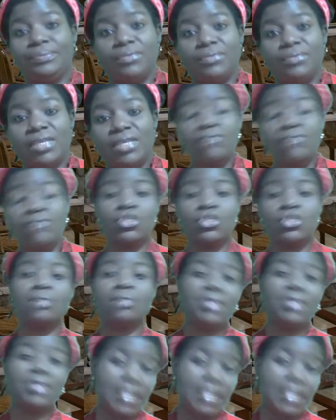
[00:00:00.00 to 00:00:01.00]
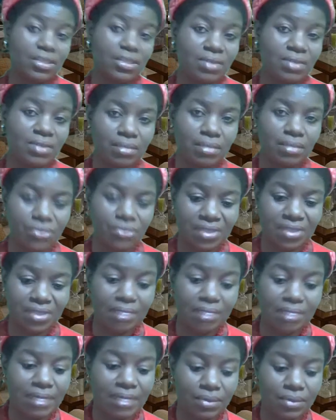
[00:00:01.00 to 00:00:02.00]
Even somebody that's not a Muslim
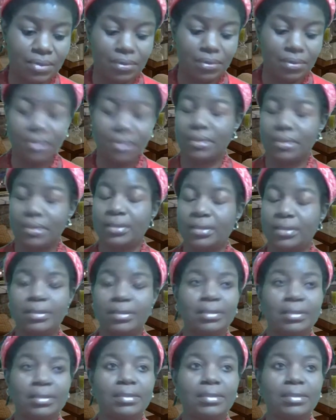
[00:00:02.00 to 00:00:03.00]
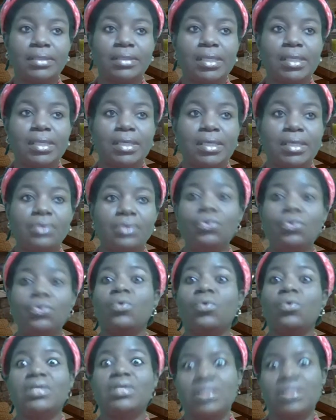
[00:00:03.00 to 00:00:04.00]
now is know
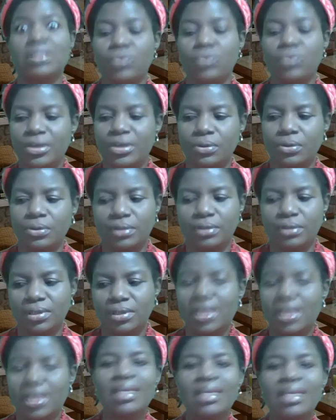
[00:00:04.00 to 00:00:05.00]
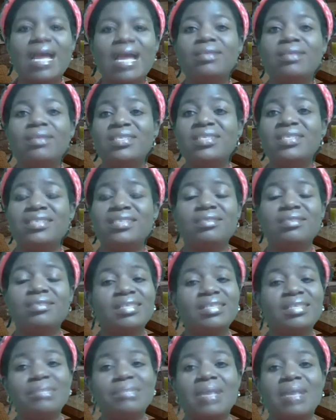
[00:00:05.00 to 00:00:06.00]
what is going on. Now, this is not
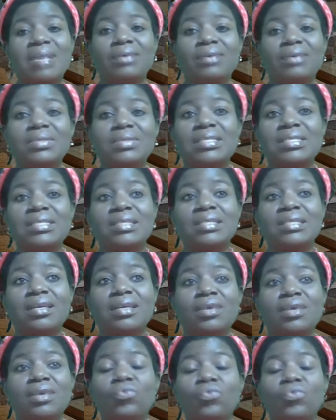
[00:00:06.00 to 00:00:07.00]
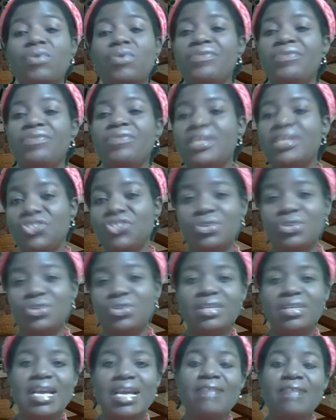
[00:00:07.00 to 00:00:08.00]
about one religion
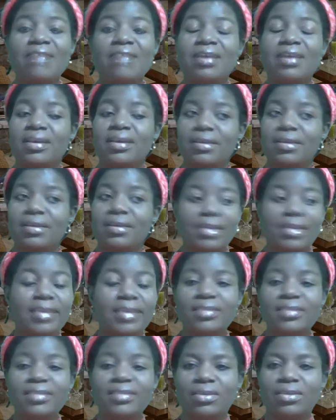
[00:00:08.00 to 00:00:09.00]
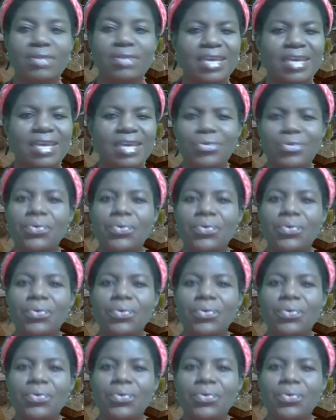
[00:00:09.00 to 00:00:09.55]
against the other. No.